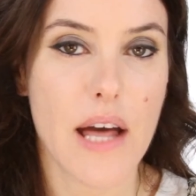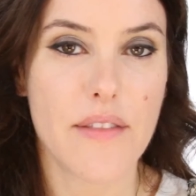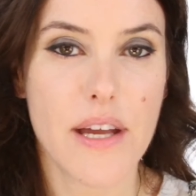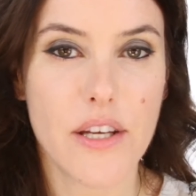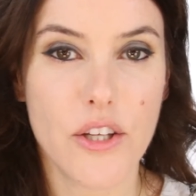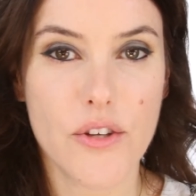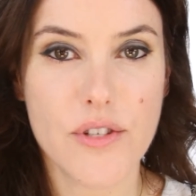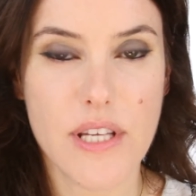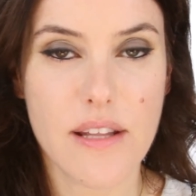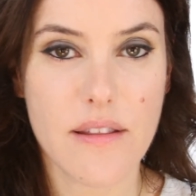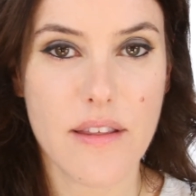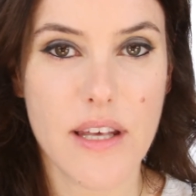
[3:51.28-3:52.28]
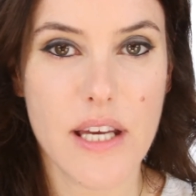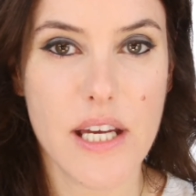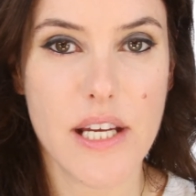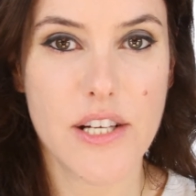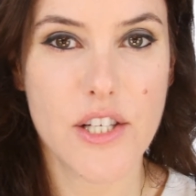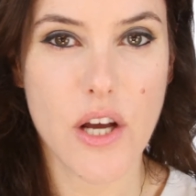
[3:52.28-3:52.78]
And then using
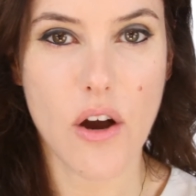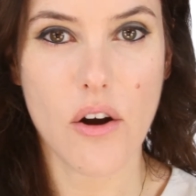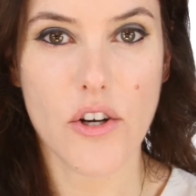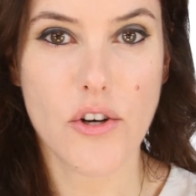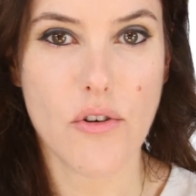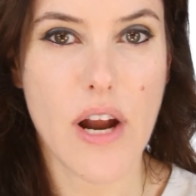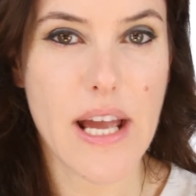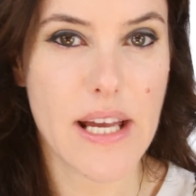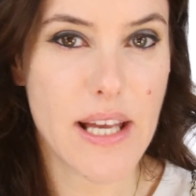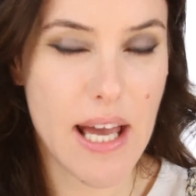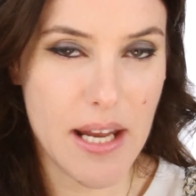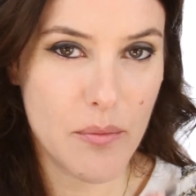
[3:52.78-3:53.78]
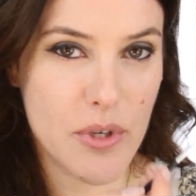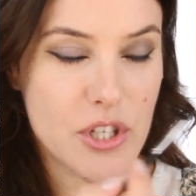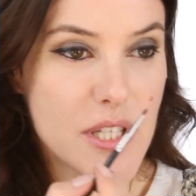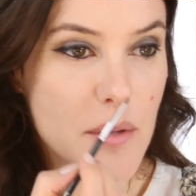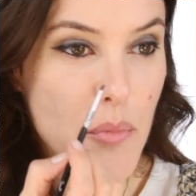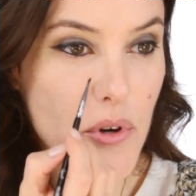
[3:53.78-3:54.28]
the dark grey again, which
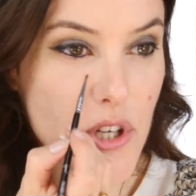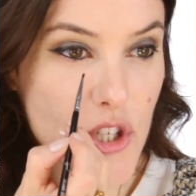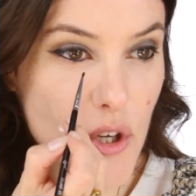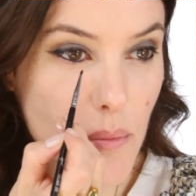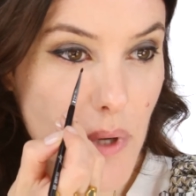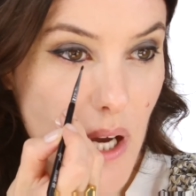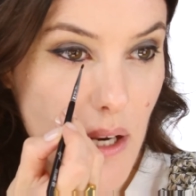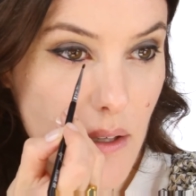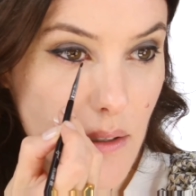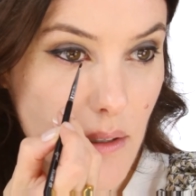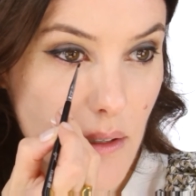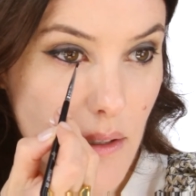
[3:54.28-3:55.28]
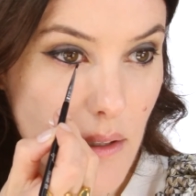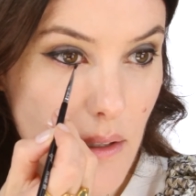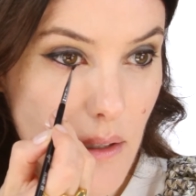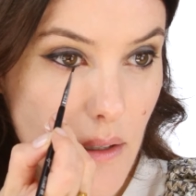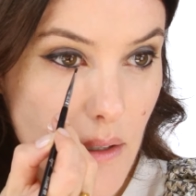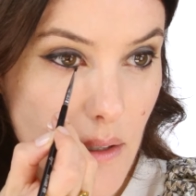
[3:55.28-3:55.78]
is the Body Shop colour,
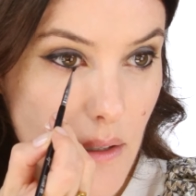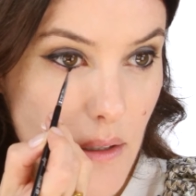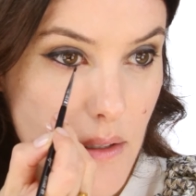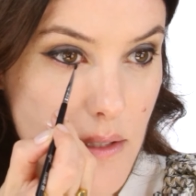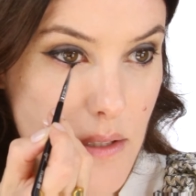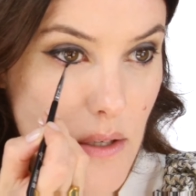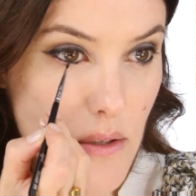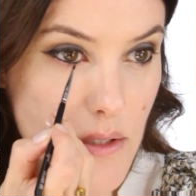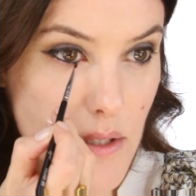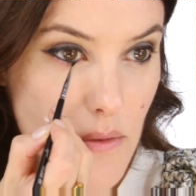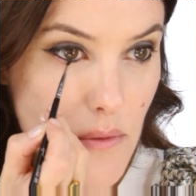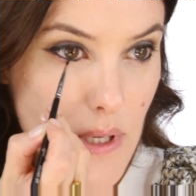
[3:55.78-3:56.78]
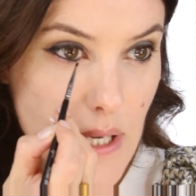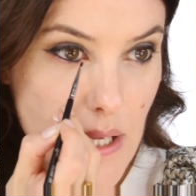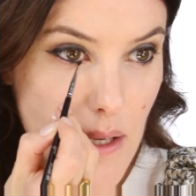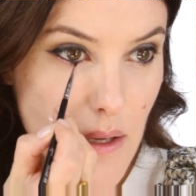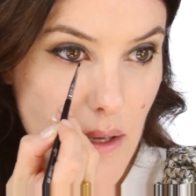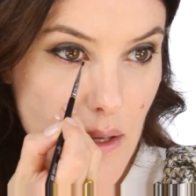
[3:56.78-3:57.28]
I'm going to start to
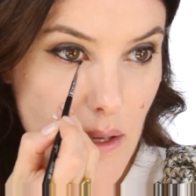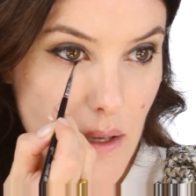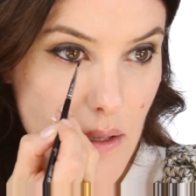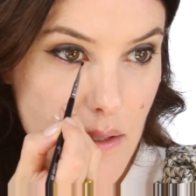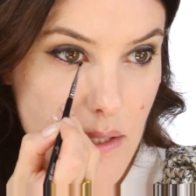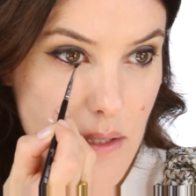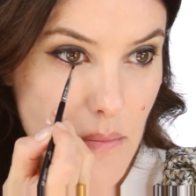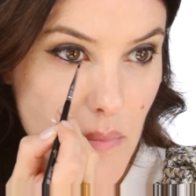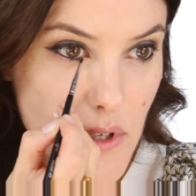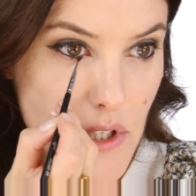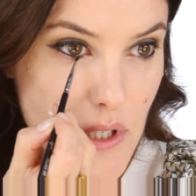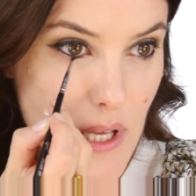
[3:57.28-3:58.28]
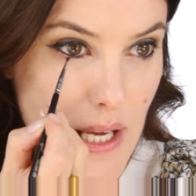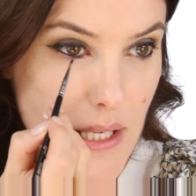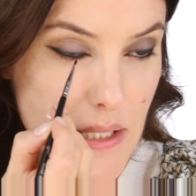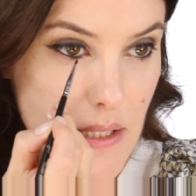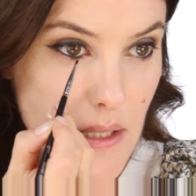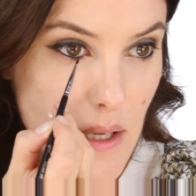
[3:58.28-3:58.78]
really smudge
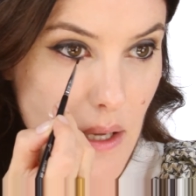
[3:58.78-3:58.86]
that